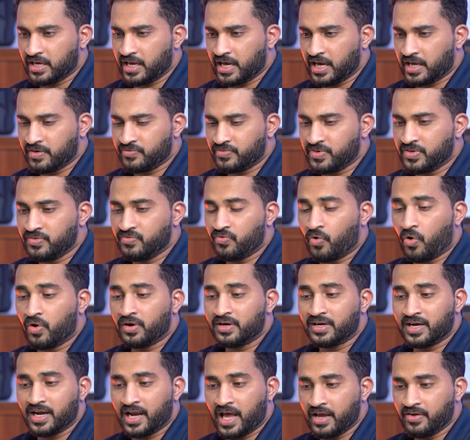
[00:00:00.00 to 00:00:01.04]
And we
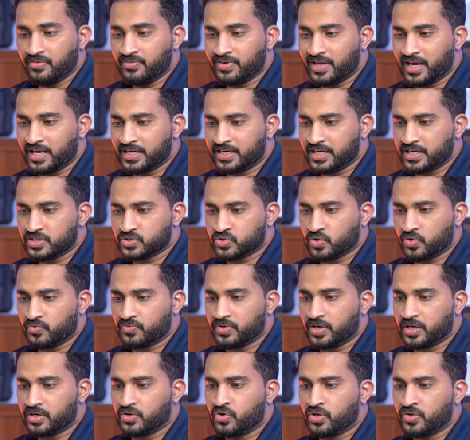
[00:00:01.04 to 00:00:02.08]
want live data, so
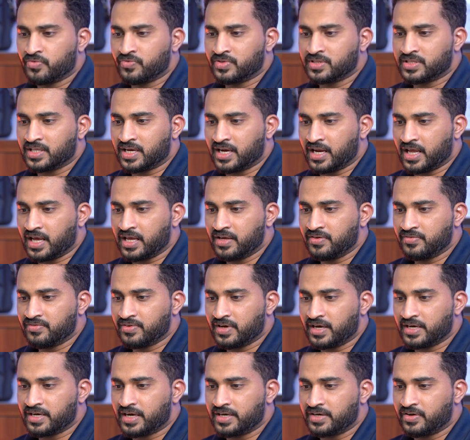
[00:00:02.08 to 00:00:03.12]
we are going with live
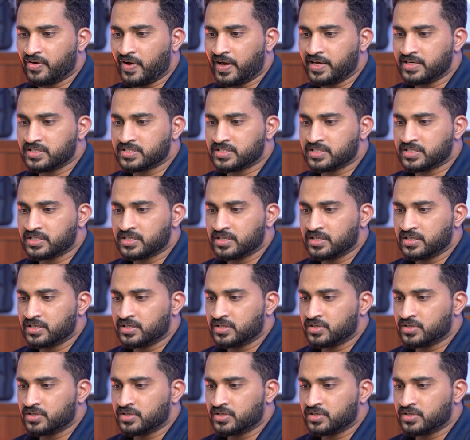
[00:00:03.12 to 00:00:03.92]
and advanced.